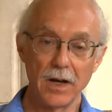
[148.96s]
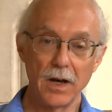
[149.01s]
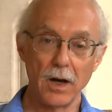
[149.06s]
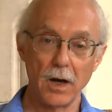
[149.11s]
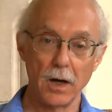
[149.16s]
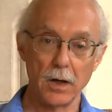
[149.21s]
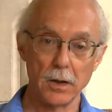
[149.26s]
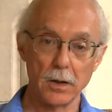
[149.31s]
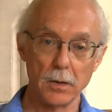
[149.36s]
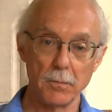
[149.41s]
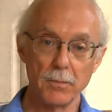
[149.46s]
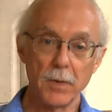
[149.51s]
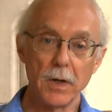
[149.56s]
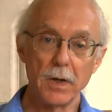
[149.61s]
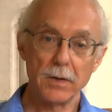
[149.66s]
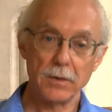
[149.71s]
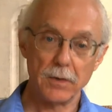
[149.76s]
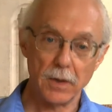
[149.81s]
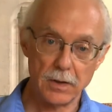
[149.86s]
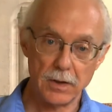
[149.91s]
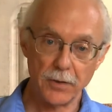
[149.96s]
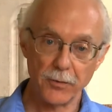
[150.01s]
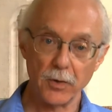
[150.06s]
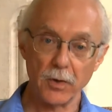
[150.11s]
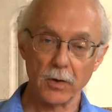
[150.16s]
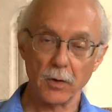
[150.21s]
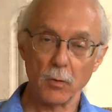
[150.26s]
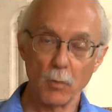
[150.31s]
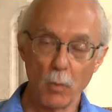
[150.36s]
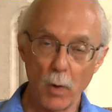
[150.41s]
um, the
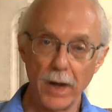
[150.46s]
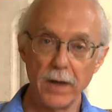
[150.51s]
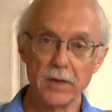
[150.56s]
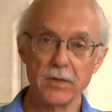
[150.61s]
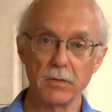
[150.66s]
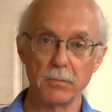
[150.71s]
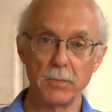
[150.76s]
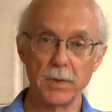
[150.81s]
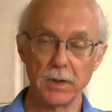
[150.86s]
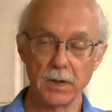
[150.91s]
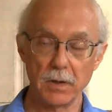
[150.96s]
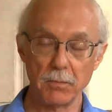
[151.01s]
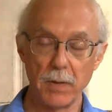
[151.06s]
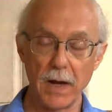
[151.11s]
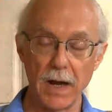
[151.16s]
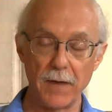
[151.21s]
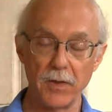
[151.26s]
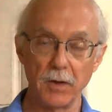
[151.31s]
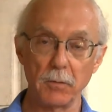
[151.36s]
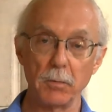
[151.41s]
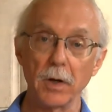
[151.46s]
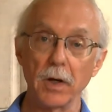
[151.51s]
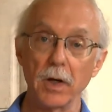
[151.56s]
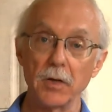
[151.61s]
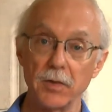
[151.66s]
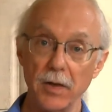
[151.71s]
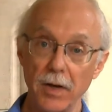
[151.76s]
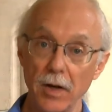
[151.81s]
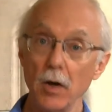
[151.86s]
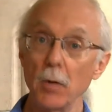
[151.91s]
different ways of being empathic
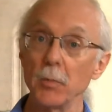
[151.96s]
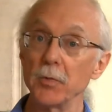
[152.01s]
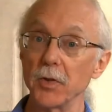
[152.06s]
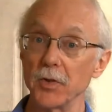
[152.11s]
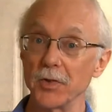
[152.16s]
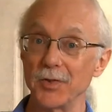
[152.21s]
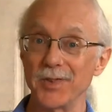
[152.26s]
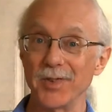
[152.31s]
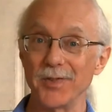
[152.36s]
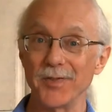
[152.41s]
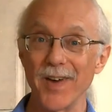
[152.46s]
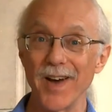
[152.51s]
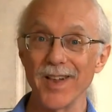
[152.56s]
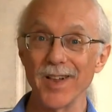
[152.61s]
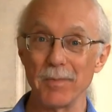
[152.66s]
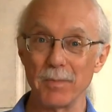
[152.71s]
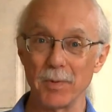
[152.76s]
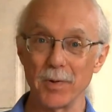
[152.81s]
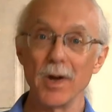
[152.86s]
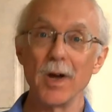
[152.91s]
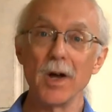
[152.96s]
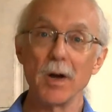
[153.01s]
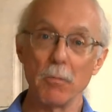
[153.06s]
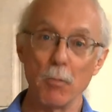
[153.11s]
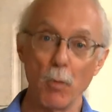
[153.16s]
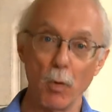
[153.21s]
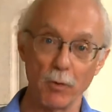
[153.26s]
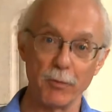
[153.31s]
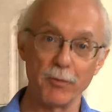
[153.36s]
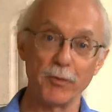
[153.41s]
because it helps us develop
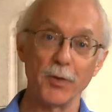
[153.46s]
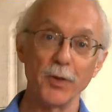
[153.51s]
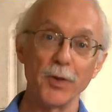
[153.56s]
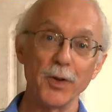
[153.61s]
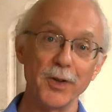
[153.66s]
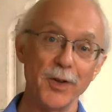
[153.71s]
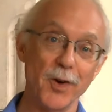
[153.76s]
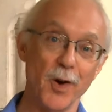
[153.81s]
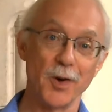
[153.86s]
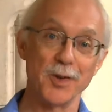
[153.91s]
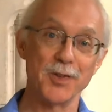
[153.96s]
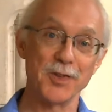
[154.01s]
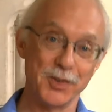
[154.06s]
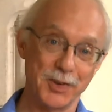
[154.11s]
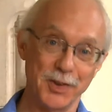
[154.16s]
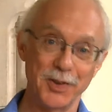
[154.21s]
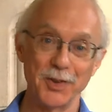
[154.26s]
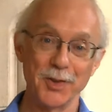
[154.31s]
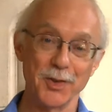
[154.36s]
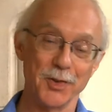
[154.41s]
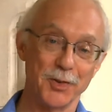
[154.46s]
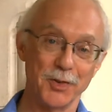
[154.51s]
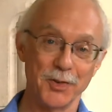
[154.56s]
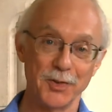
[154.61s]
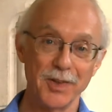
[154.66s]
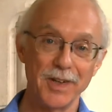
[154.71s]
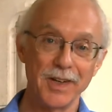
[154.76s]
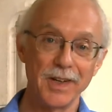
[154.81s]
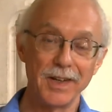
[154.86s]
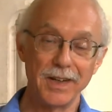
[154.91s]
more fully our skills
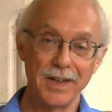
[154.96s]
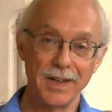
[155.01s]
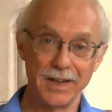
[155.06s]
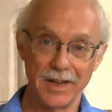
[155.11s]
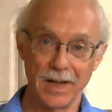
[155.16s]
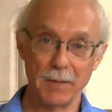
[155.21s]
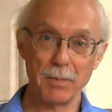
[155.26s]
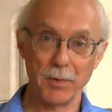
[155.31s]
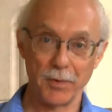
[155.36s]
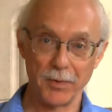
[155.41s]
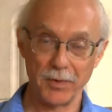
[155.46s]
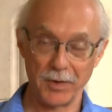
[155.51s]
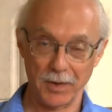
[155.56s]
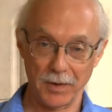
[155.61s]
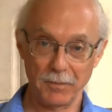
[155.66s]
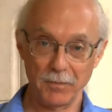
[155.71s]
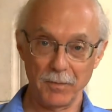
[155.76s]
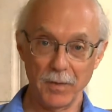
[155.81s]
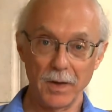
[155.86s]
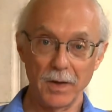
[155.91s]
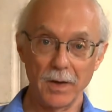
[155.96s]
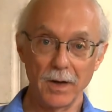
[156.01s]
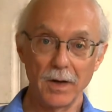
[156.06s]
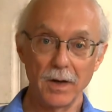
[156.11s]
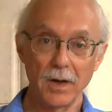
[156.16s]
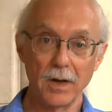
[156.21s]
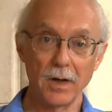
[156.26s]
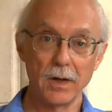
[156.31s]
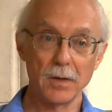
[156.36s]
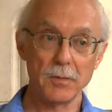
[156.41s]
in empathy.
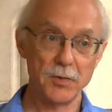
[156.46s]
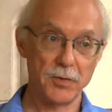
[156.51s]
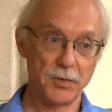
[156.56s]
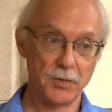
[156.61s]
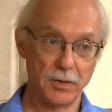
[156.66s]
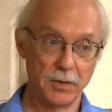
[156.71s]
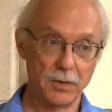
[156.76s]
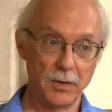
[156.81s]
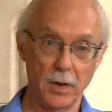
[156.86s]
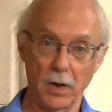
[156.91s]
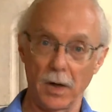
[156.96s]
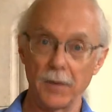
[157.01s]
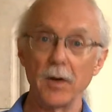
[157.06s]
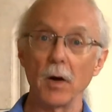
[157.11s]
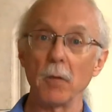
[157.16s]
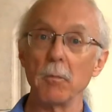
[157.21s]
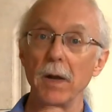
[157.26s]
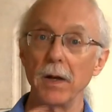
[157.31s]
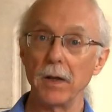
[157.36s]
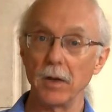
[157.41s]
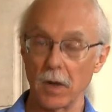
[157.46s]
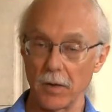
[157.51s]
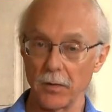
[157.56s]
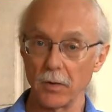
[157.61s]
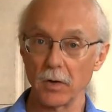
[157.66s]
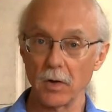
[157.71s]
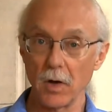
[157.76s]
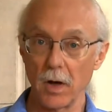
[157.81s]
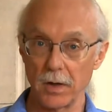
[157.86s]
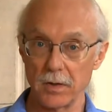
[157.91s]
Um, so there, and there are many other
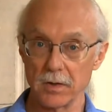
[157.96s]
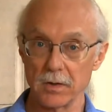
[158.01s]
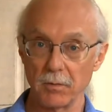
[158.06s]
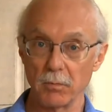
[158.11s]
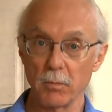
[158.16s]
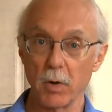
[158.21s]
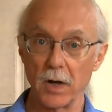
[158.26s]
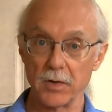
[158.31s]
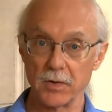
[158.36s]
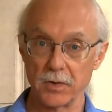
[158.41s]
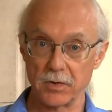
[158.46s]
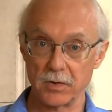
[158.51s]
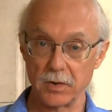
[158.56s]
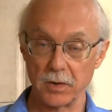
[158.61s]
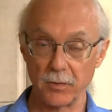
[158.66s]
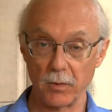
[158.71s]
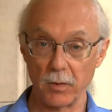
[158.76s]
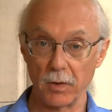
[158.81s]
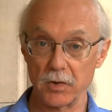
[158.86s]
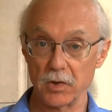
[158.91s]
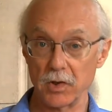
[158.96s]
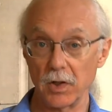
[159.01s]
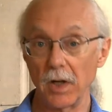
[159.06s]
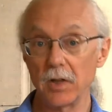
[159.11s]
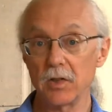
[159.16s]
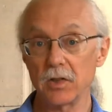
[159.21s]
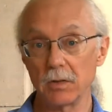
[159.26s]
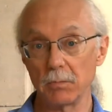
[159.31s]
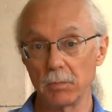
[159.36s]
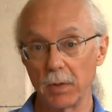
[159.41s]
kinds of process
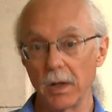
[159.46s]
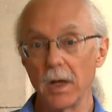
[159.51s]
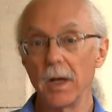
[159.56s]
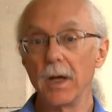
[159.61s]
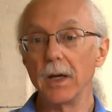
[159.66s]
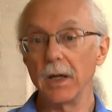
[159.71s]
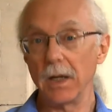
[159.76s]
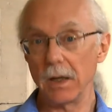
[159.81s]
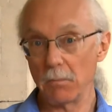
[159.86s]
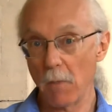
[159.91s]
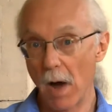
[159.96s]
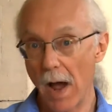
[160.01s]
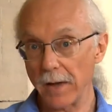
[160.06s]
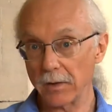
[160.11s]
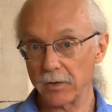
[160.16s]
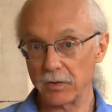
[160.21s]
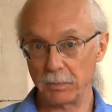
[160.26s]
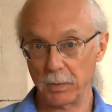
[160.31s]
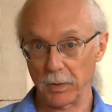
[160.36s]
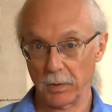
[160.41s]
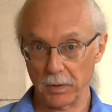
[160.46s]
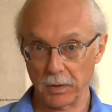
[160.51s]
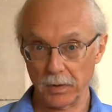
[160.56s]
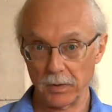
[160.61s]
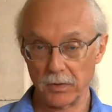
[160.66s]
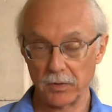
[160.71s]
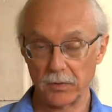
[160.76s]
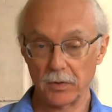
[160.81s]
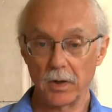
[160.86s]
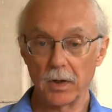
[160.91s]
differentiation, but in my
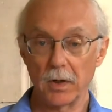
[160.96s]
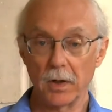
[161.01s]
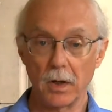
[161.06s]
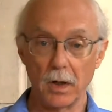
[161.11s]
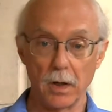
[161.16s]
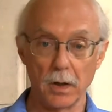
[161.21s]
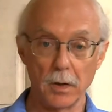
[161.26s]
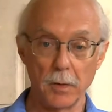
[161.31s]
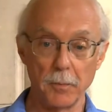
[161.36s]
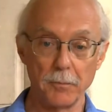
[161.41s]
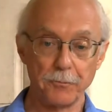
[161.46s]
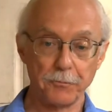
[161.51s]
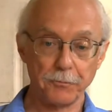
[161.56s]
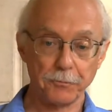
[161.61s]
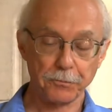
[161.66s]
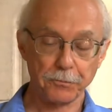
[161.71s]
experience, um,